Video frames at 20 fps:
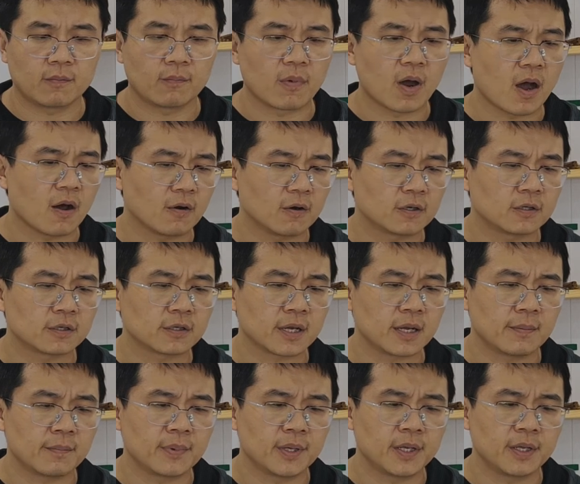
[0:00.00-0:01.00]
of broiler
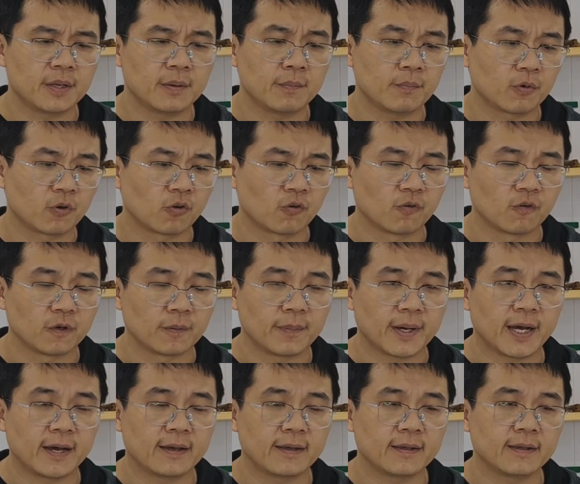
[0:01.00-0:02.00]
can be improved
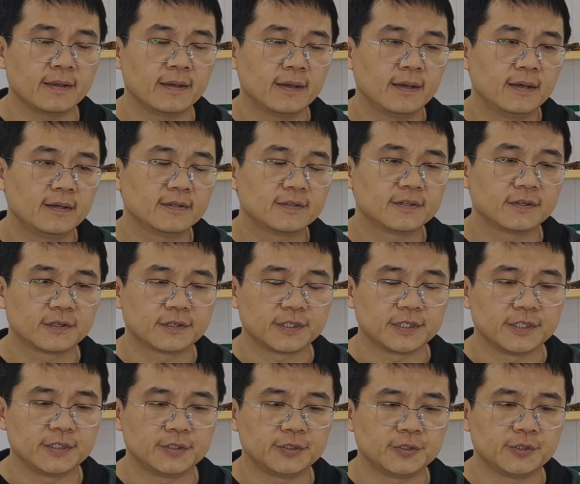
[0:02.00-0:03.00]
by
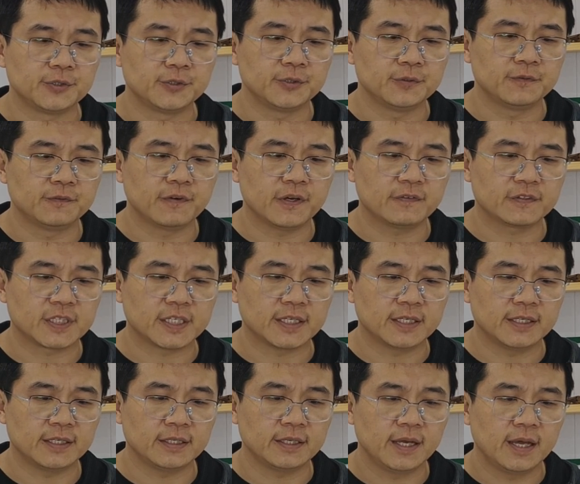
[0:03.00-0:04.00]
30 to
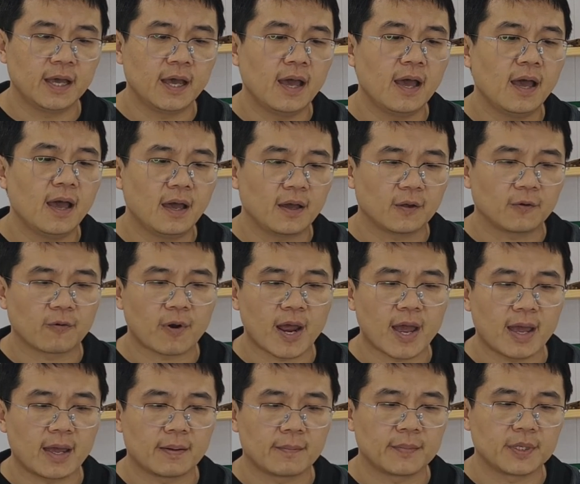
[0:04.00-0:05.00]
50
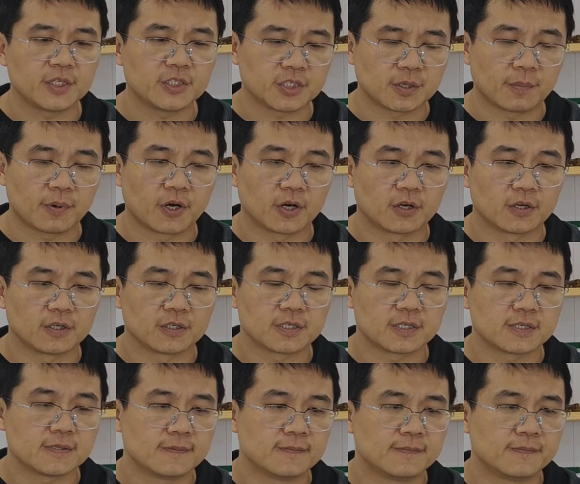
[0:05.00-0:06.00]
grams each bird.